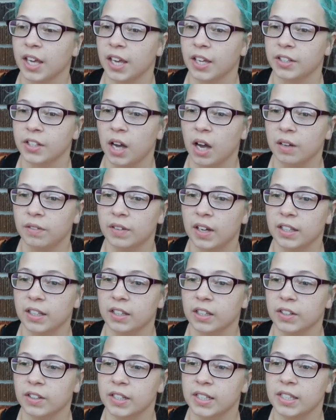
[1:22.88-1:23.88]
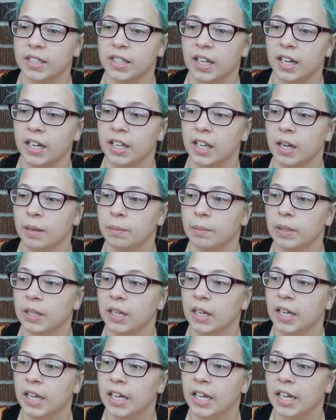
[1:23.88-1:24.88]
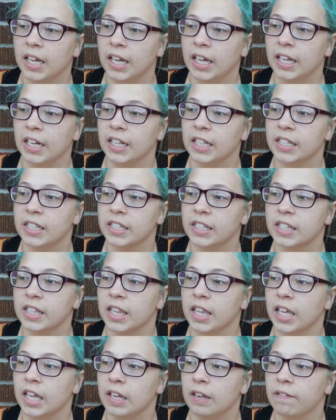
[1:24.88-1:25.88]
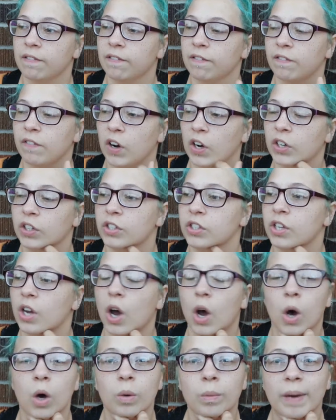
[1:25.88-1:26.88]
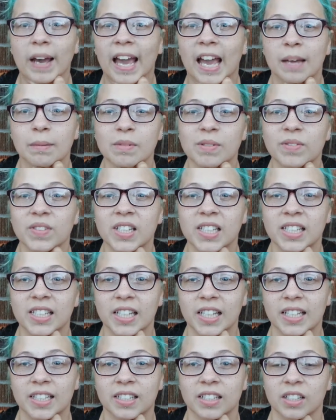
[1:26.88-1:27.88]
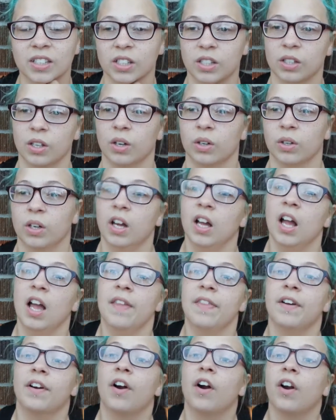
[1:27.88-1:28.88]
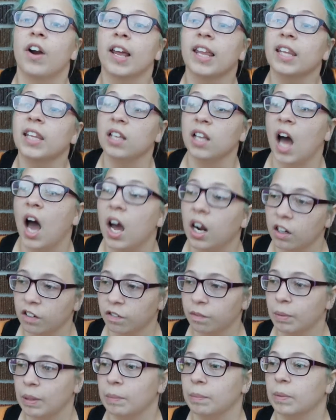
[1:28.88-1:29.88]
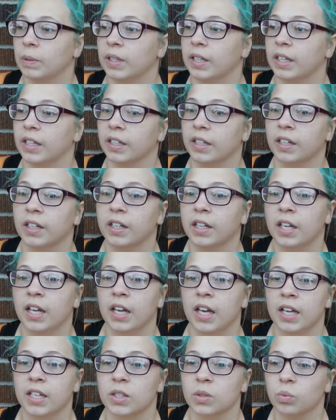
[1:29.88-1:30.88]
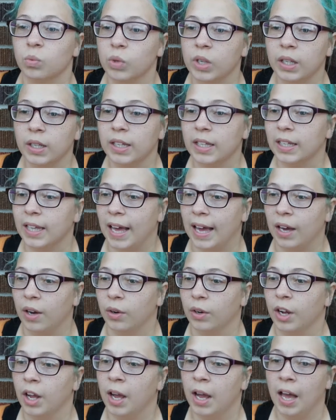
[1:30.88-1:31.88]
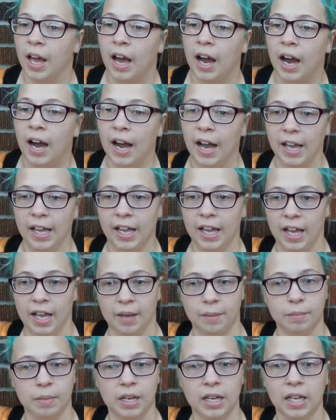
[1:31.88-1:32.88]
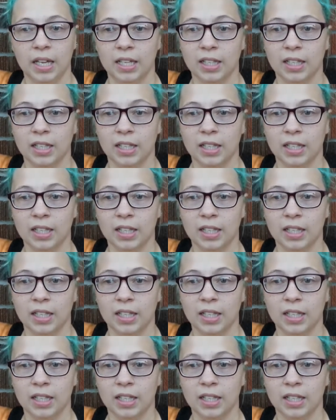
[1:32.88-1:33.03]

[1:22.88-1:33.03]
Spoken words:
kicked off at the Grizz Stadium. It is the first home game of the season, so there are a lot of people here. It's really loud. I am